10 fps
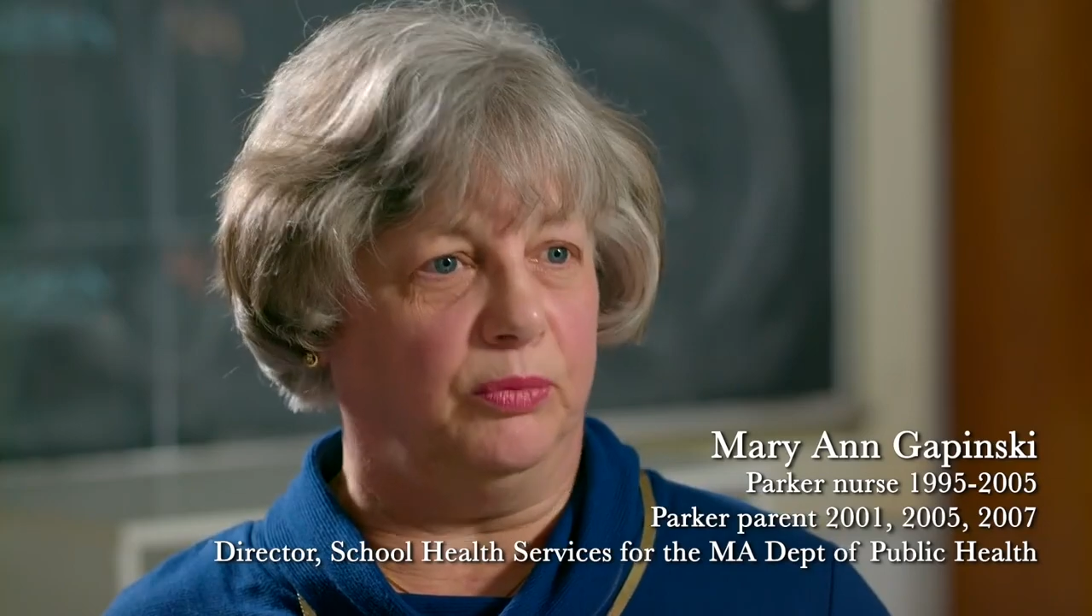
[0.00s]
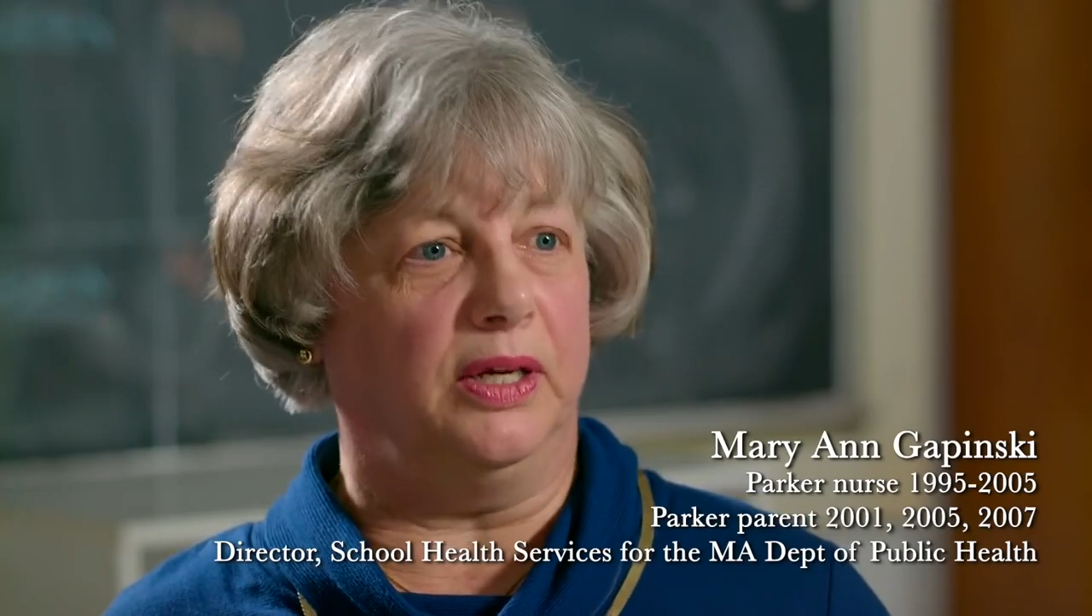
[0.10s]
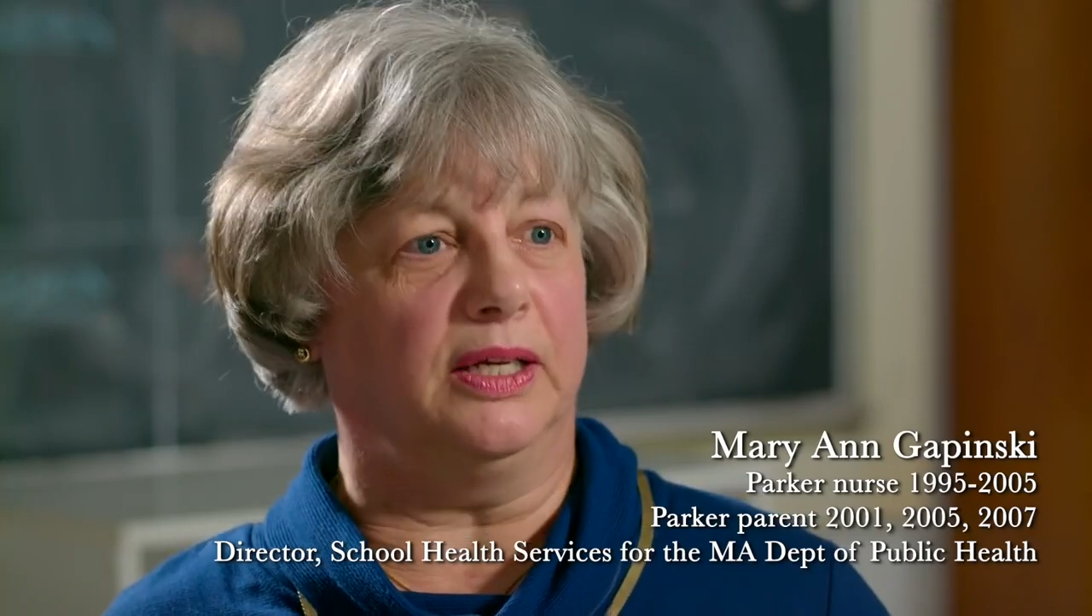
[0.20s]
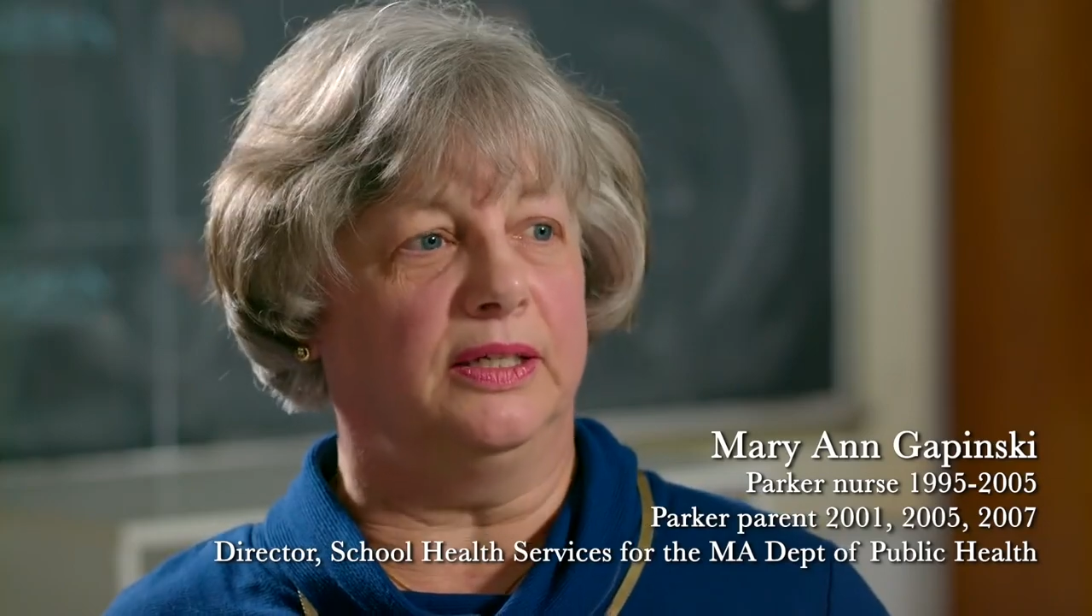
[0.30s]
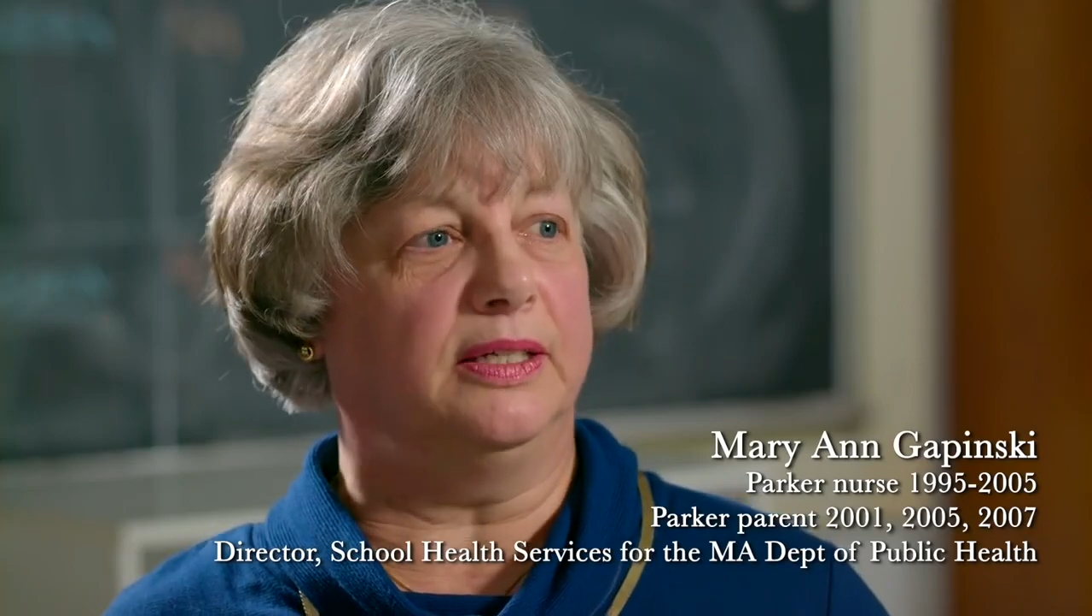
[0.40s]

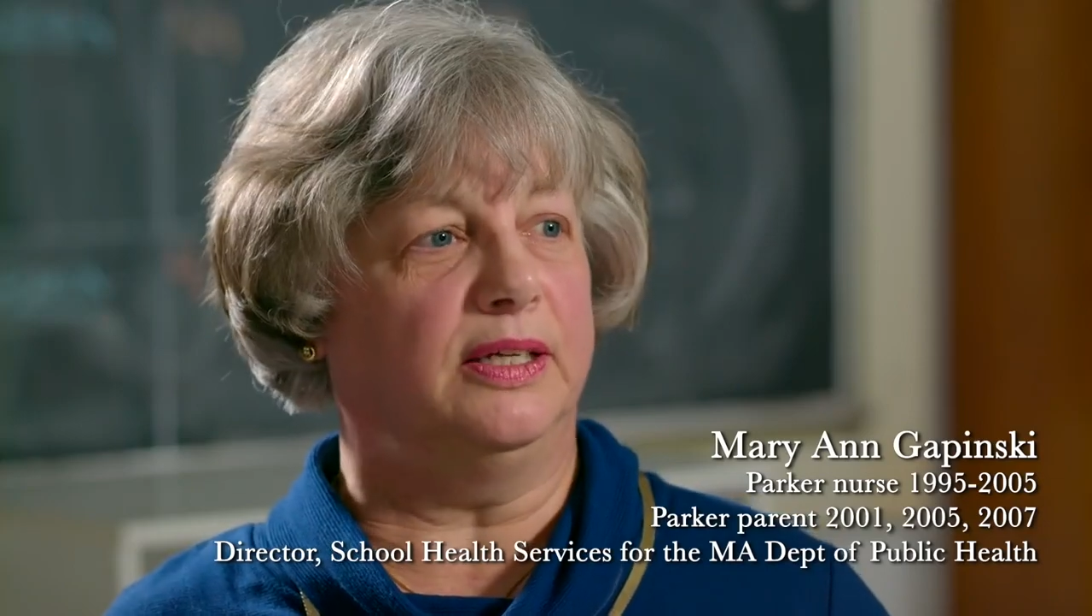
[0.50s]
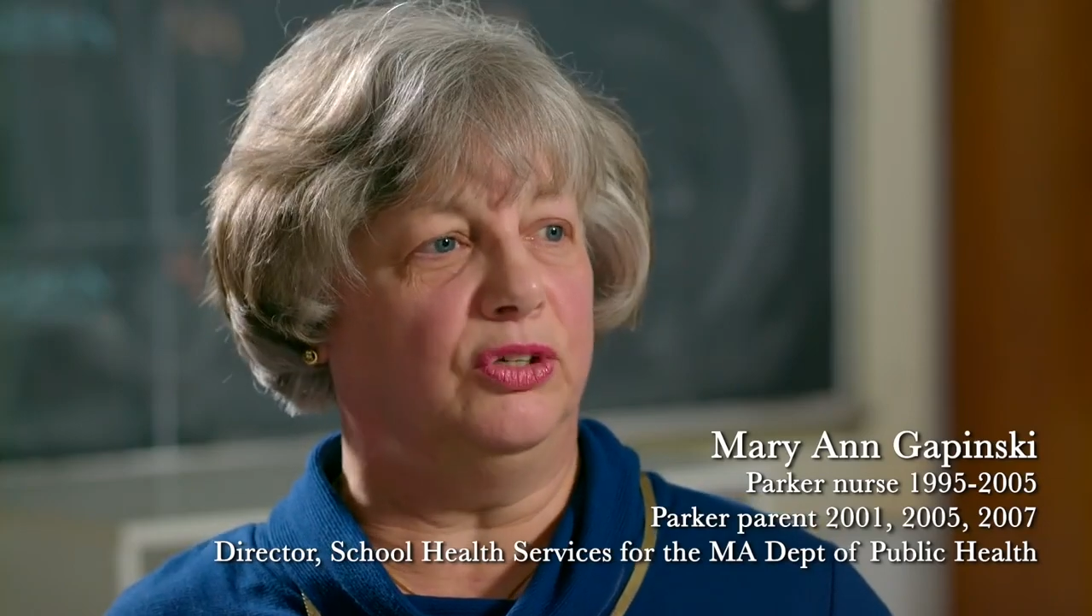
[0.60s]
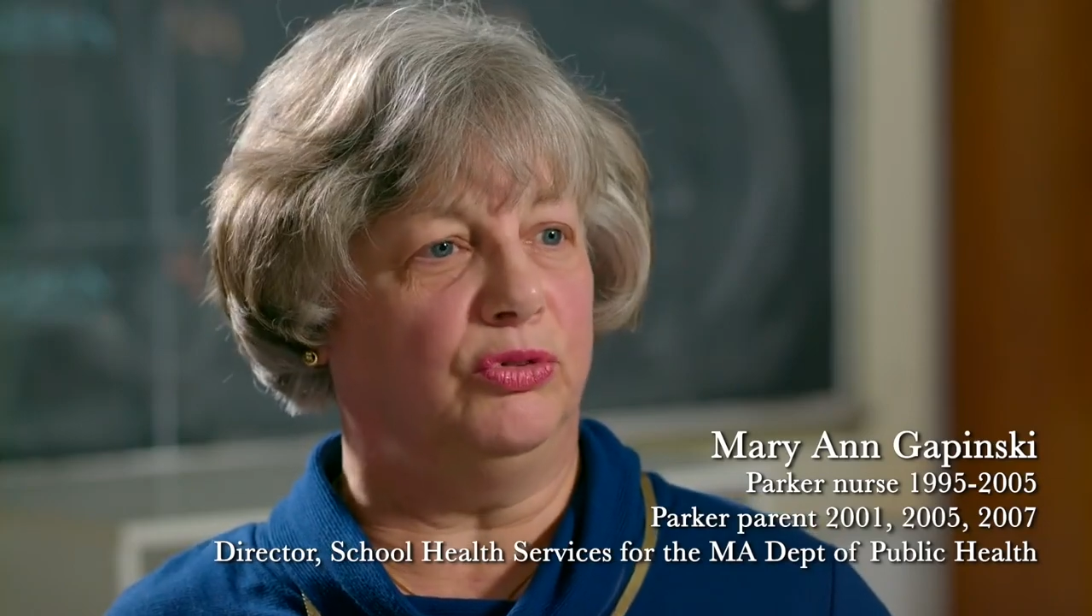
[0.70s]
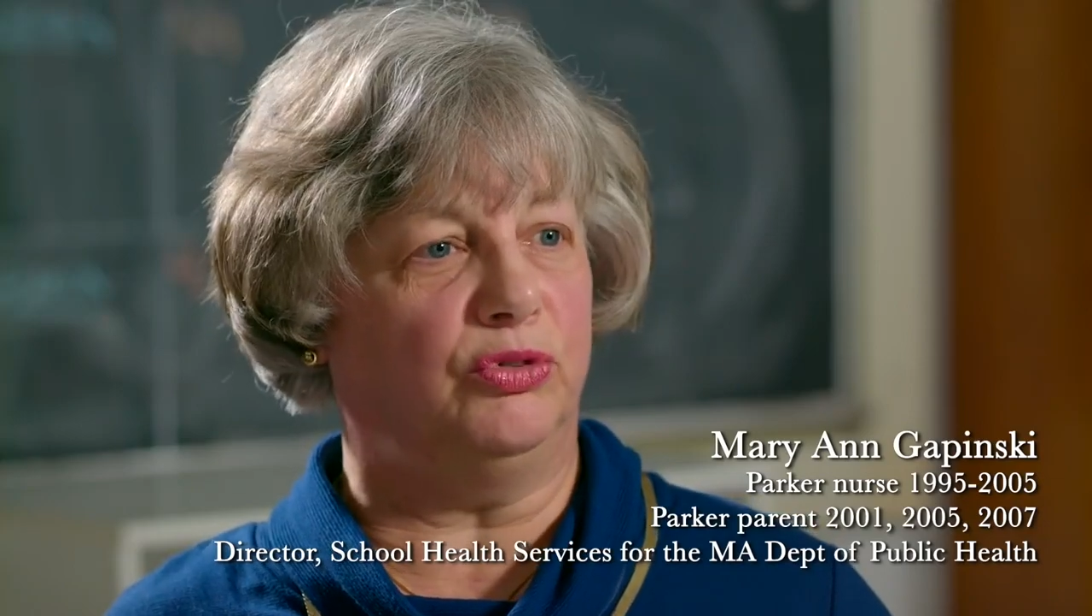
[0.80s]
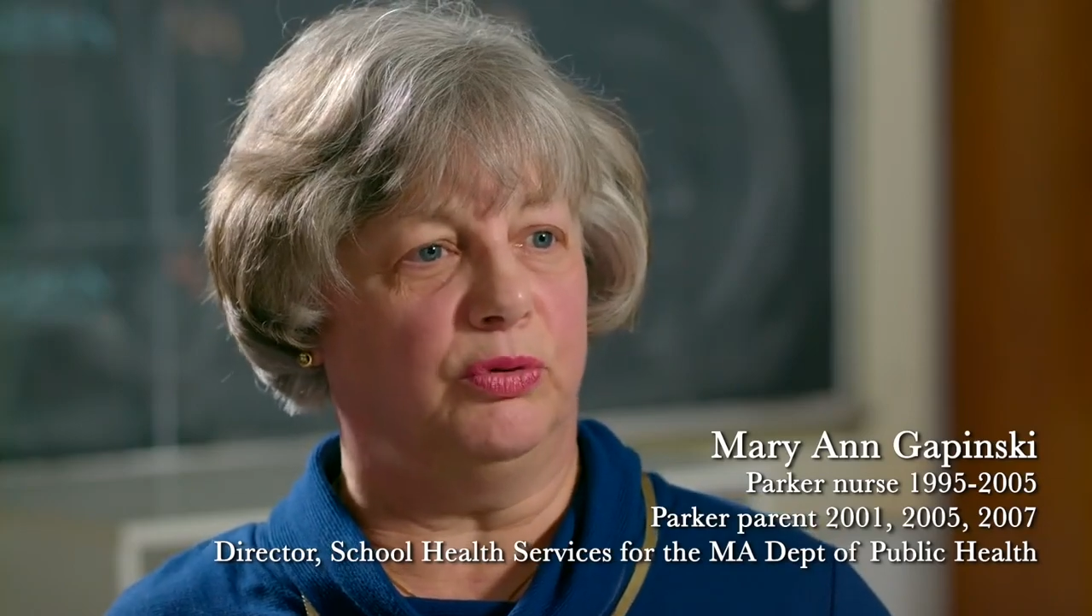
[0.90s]
that we
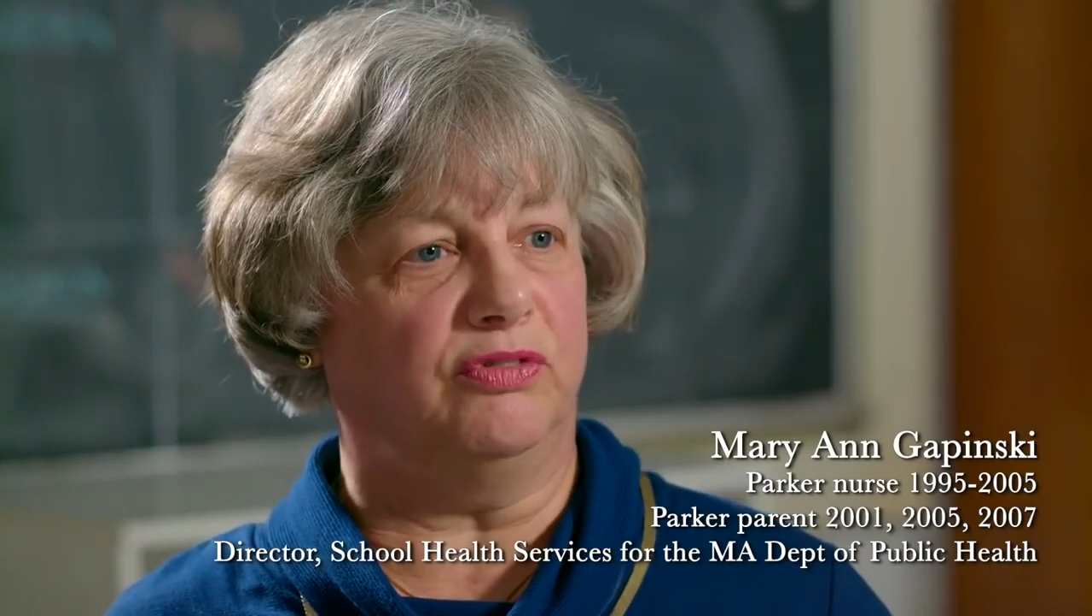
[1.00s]
continue